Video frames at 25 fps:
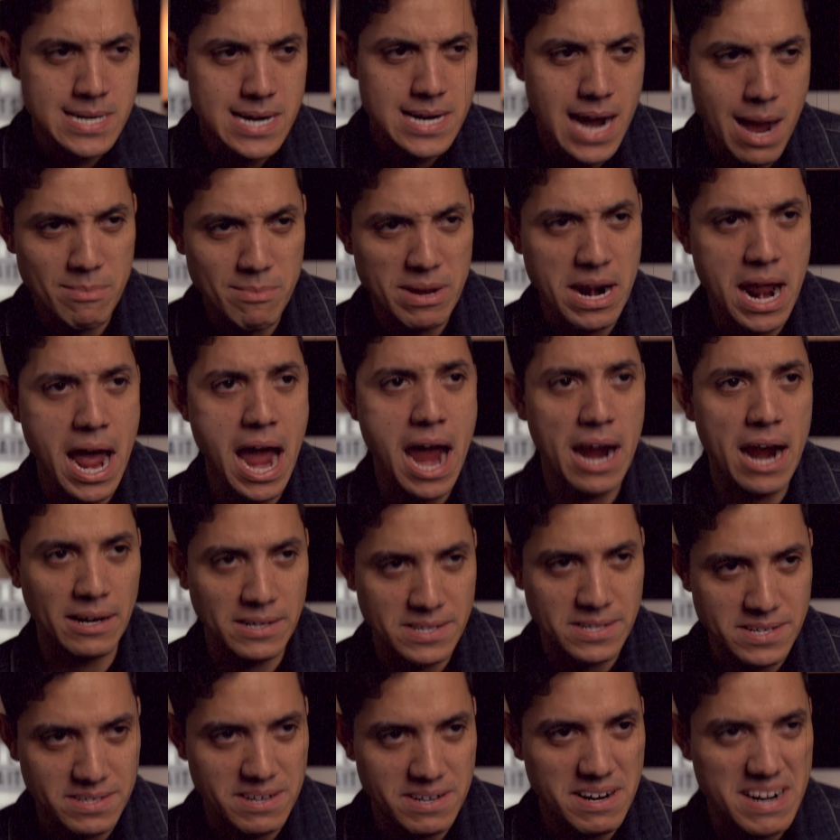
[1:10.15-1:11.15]
I'm an
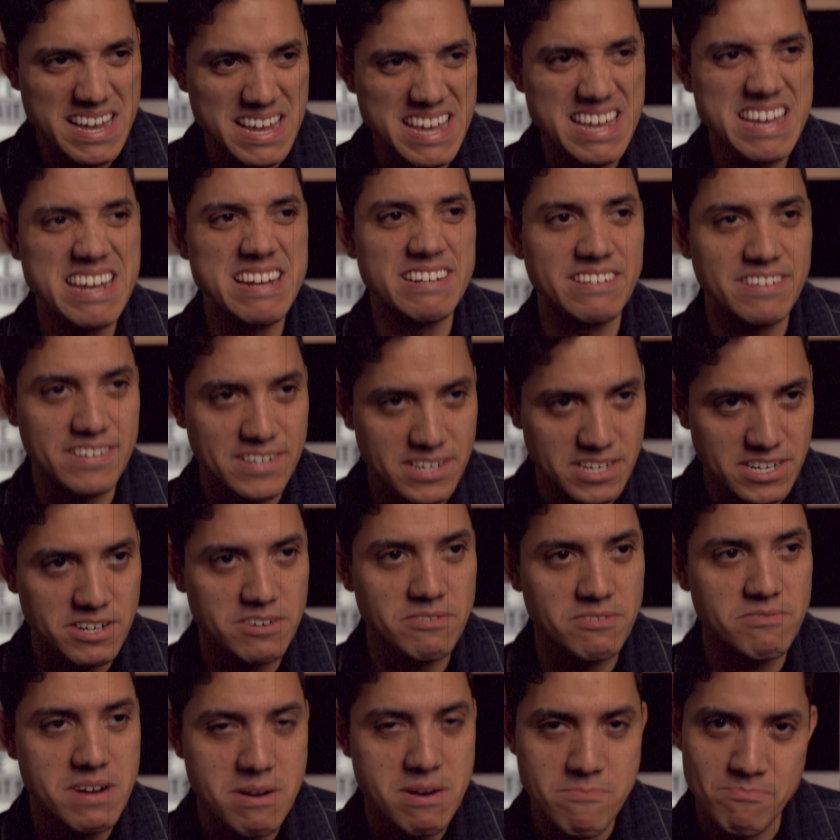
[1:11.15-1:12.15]
actor, I eat
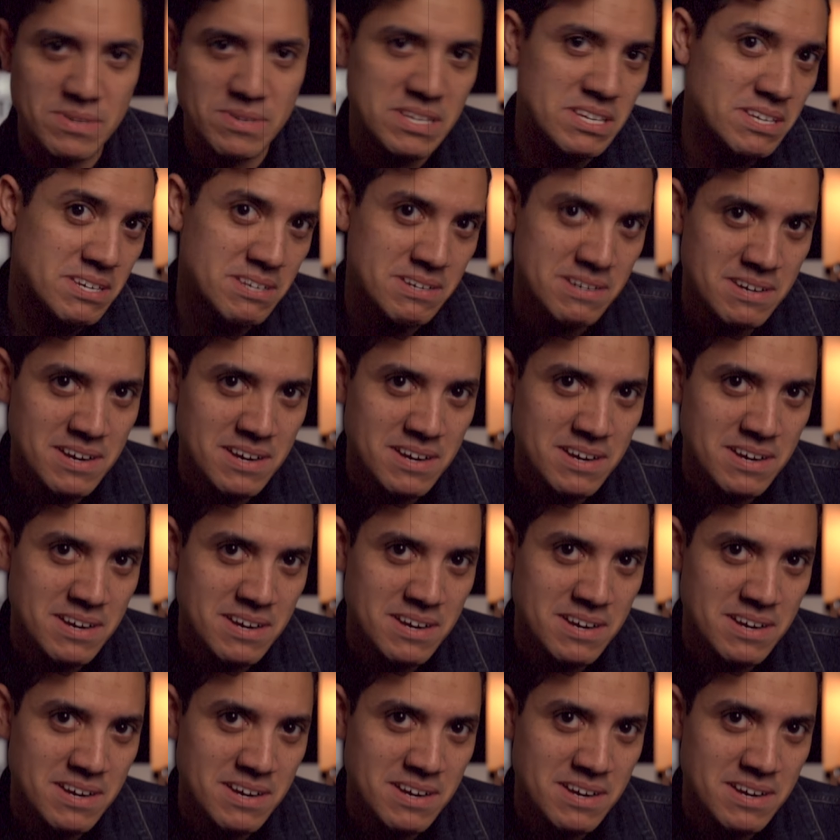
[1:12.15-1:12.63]
scripts.